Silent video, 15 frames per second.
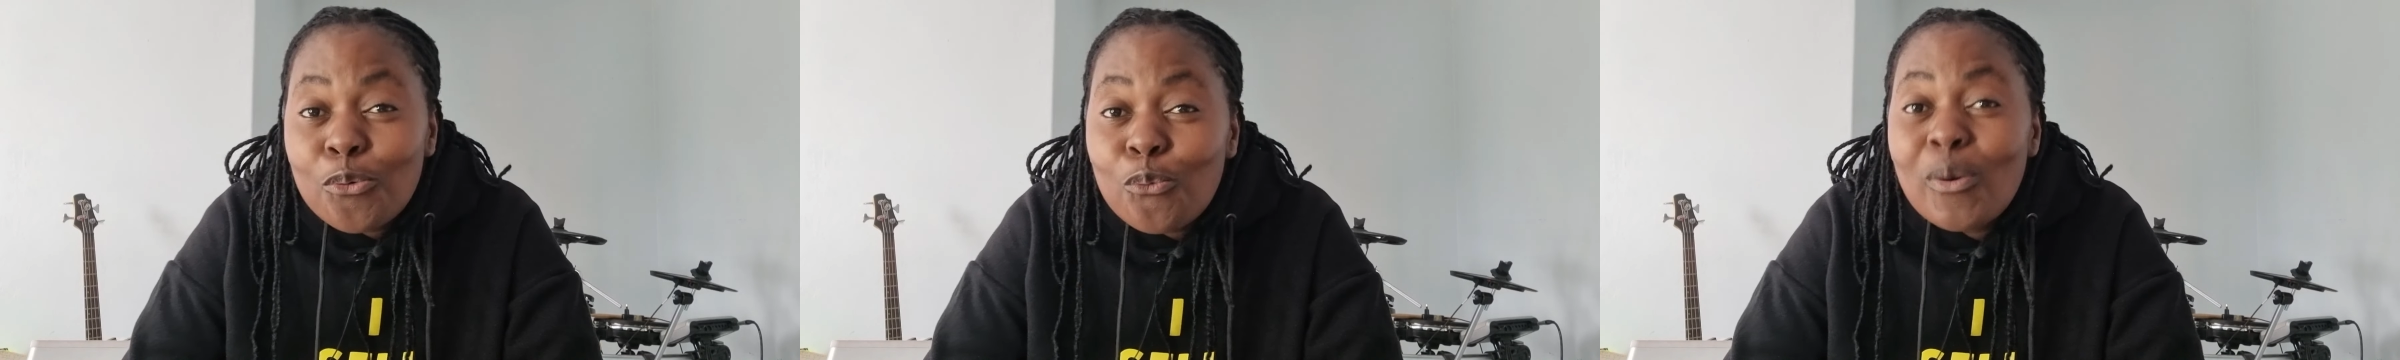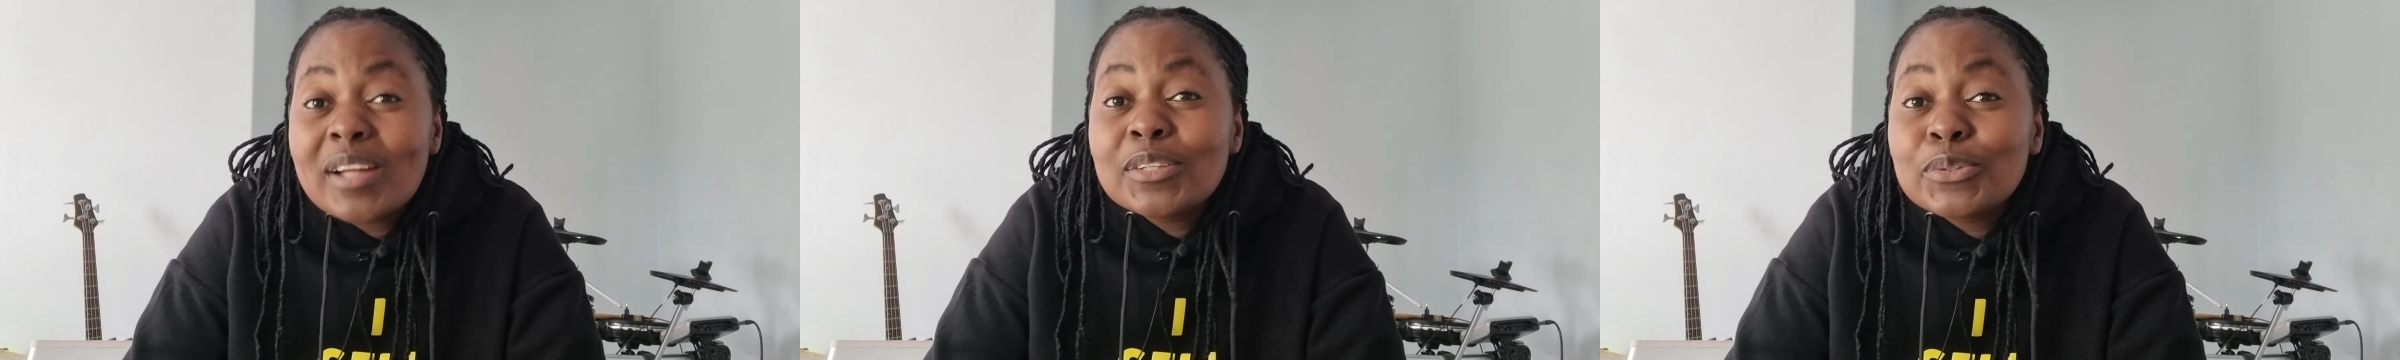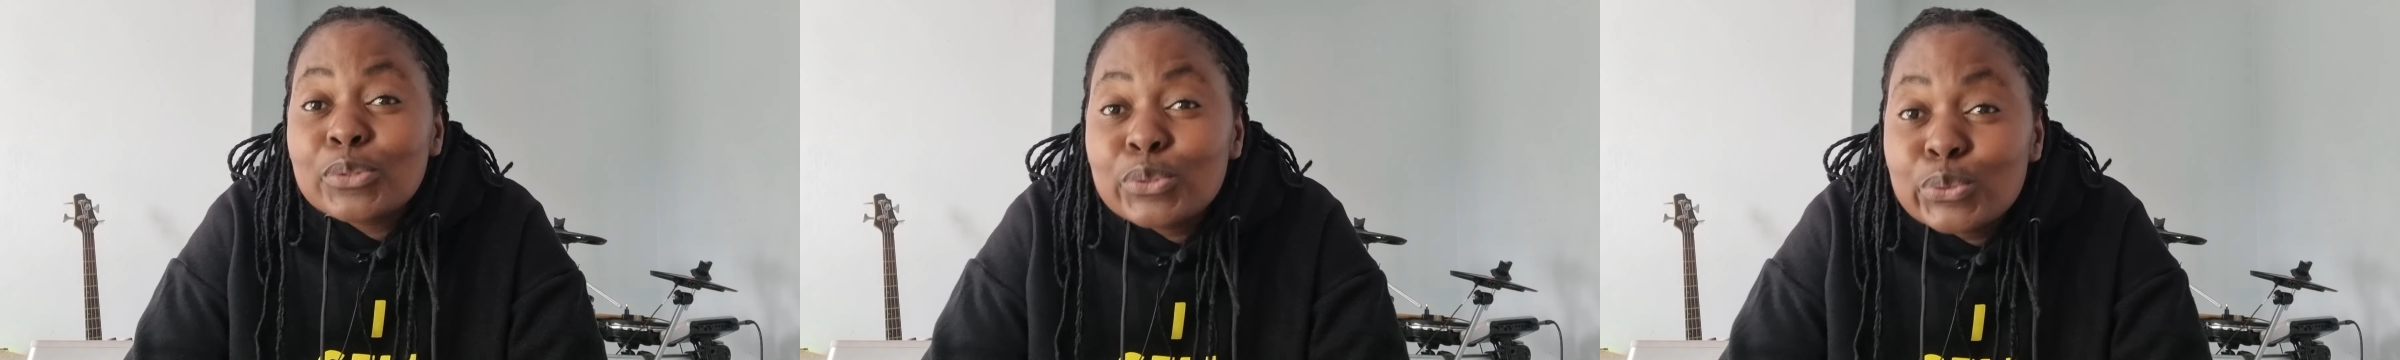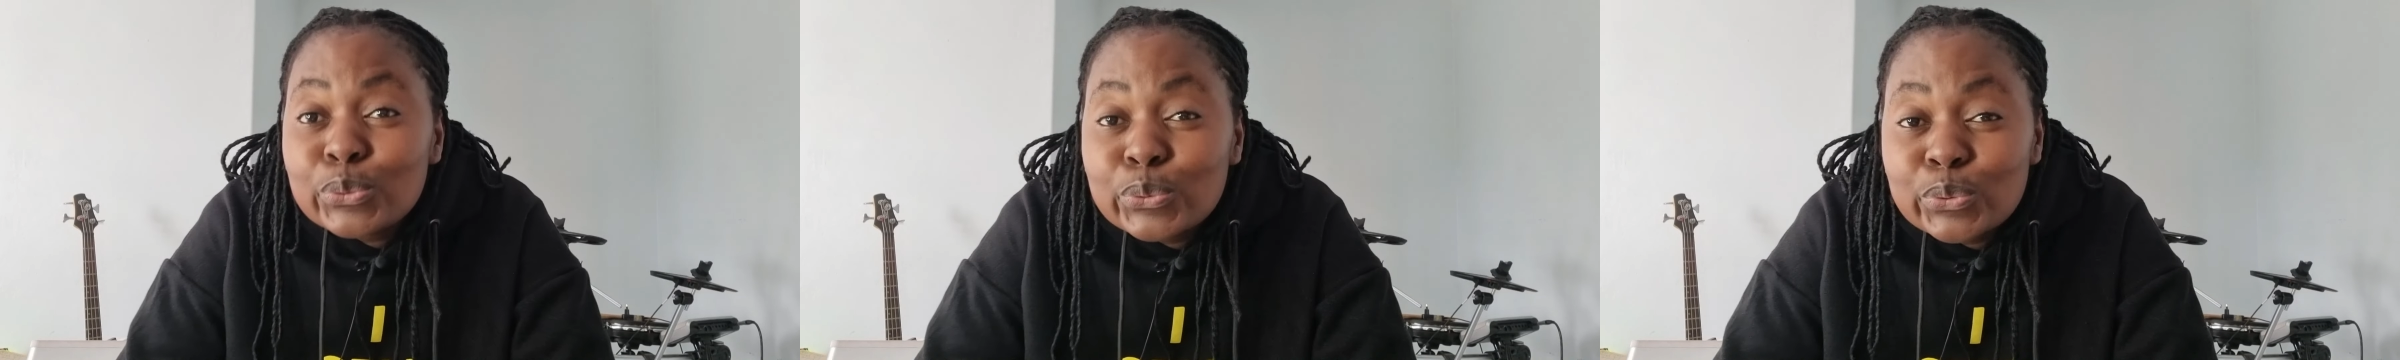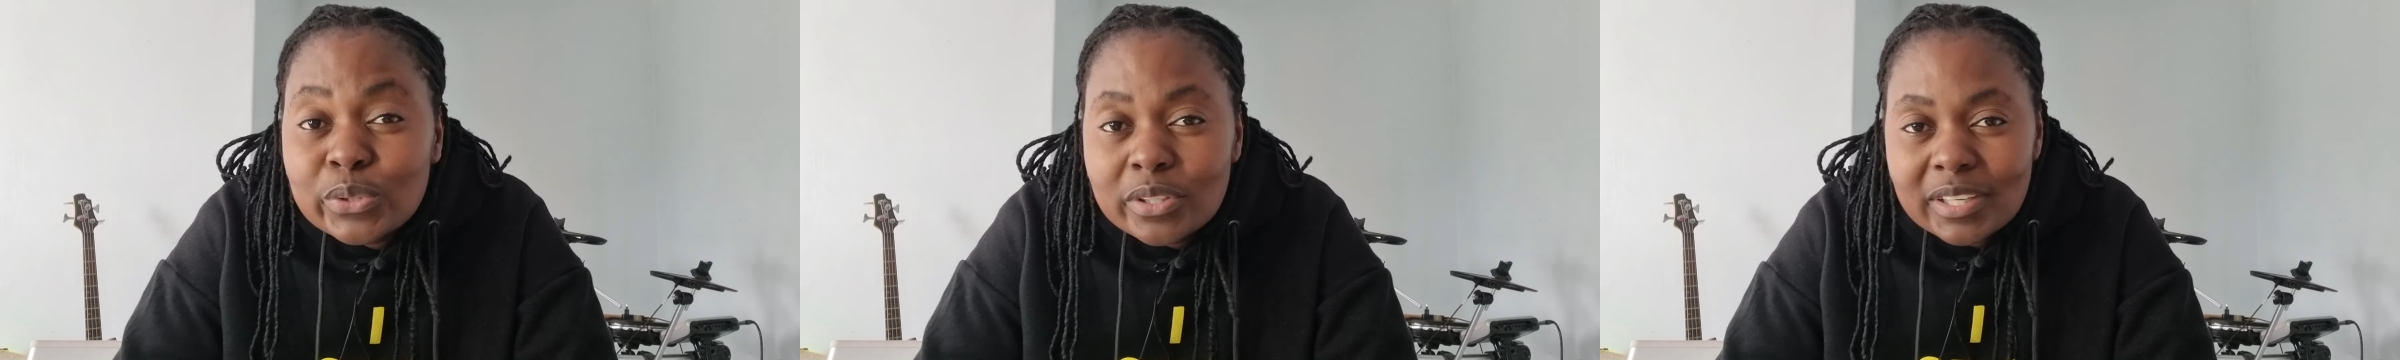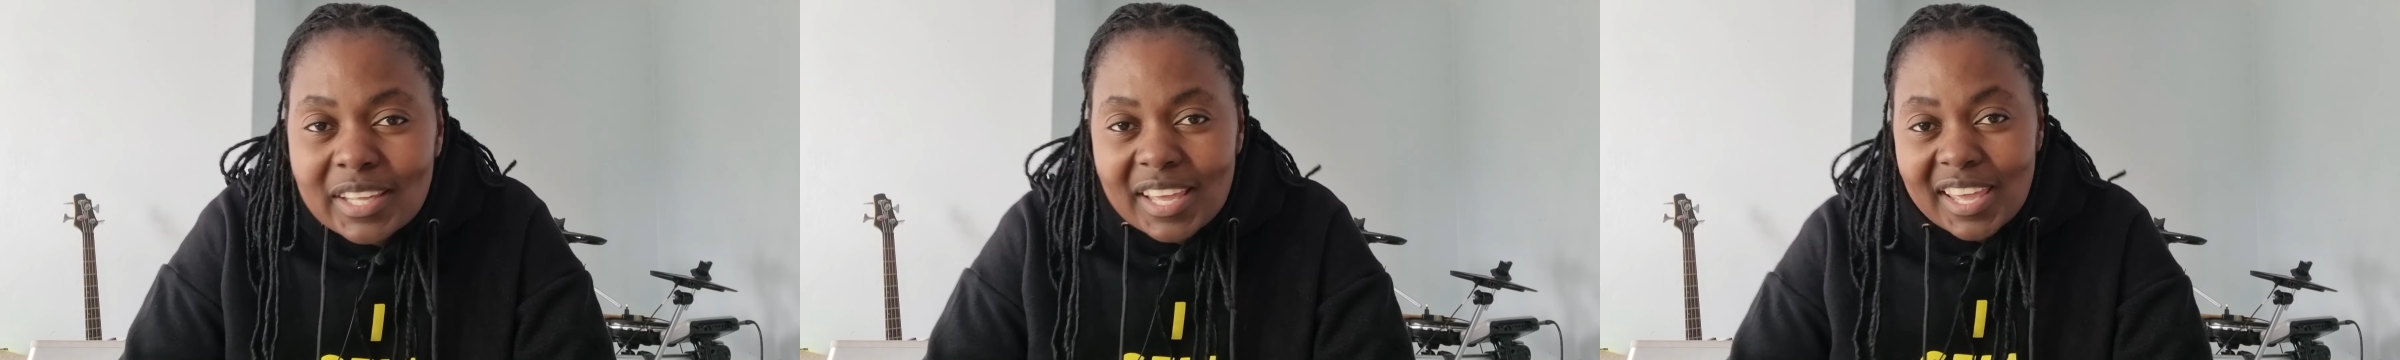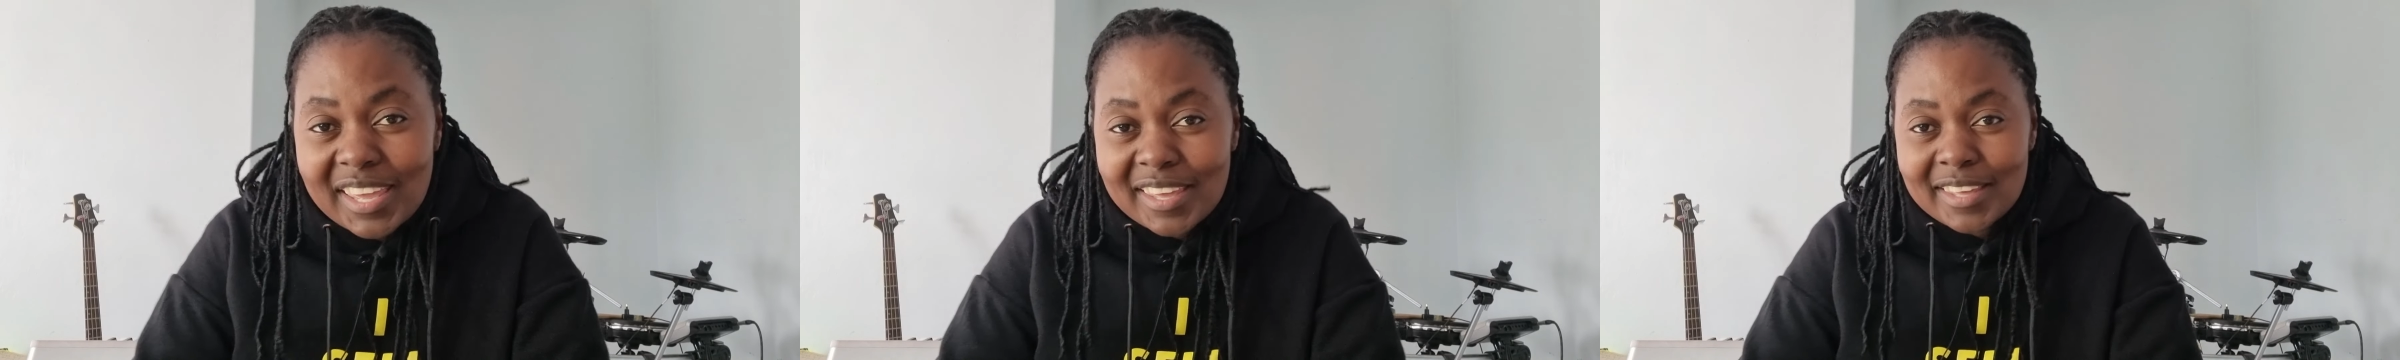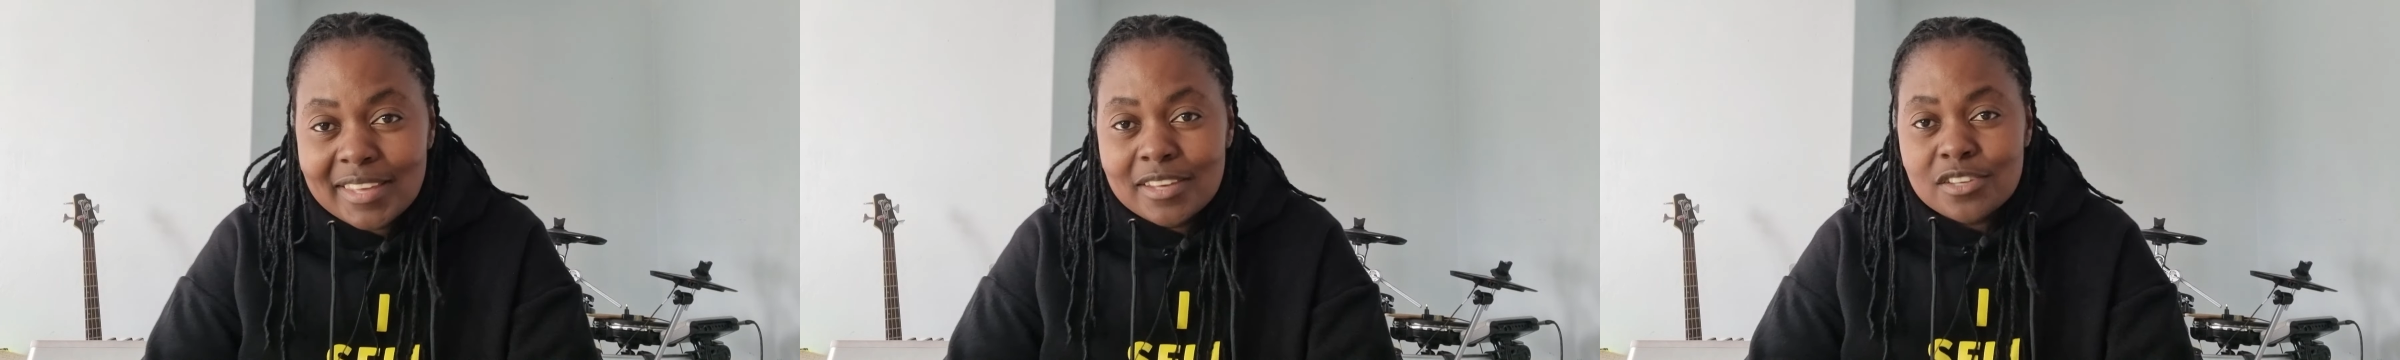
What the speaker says: what to do, okay?